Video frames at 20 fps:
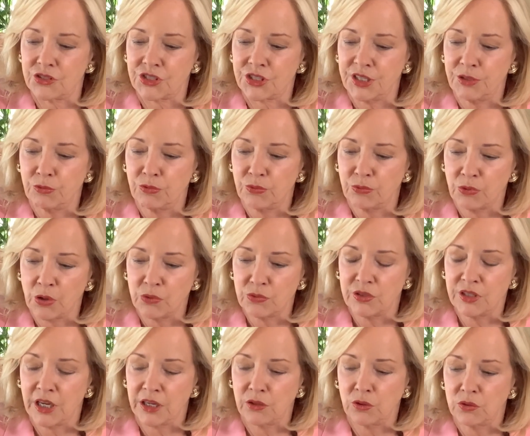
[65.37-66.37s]
She
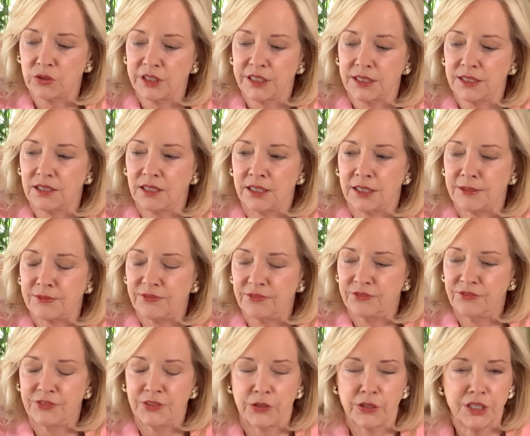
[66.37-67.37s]
wrote not only
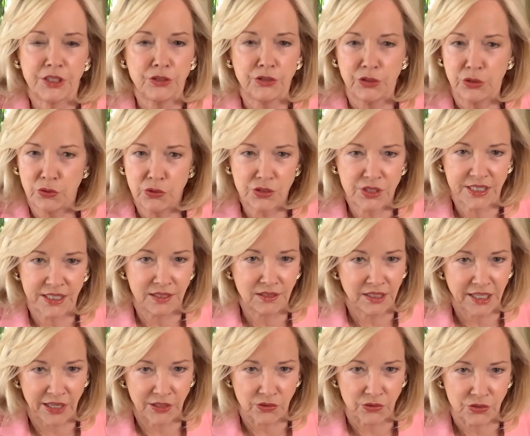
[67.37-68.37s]
very newsy
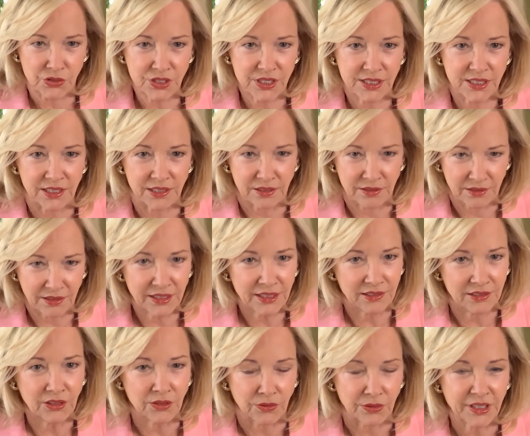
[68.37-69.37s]
letters that,
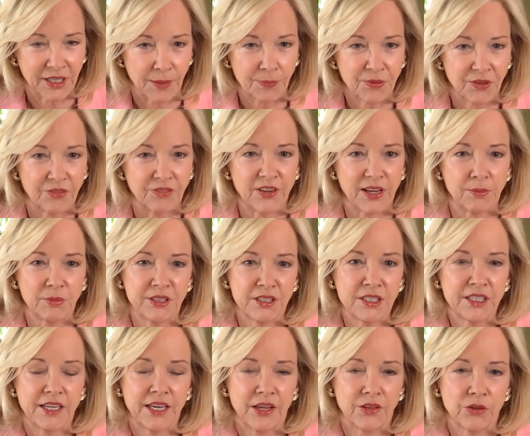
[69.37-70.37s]
you know, kept the family
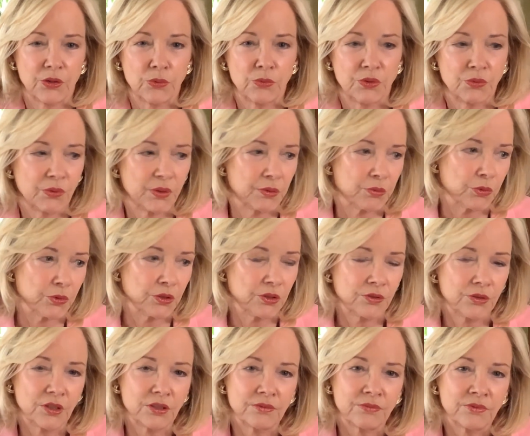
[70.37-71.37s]
together when we
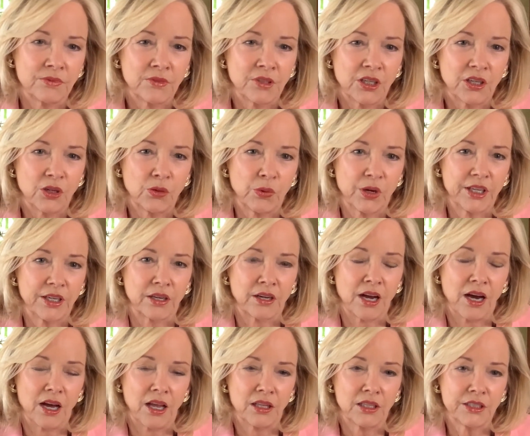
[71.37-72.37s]
were away to
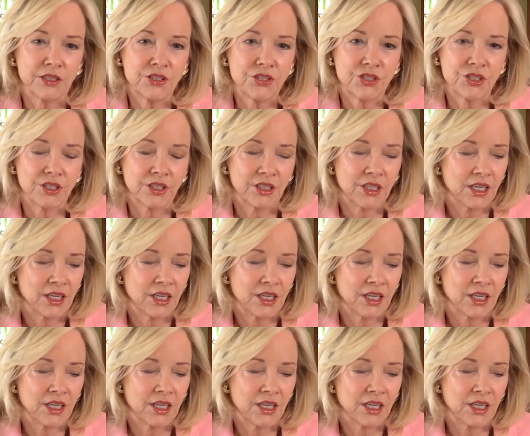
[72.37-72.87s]
college.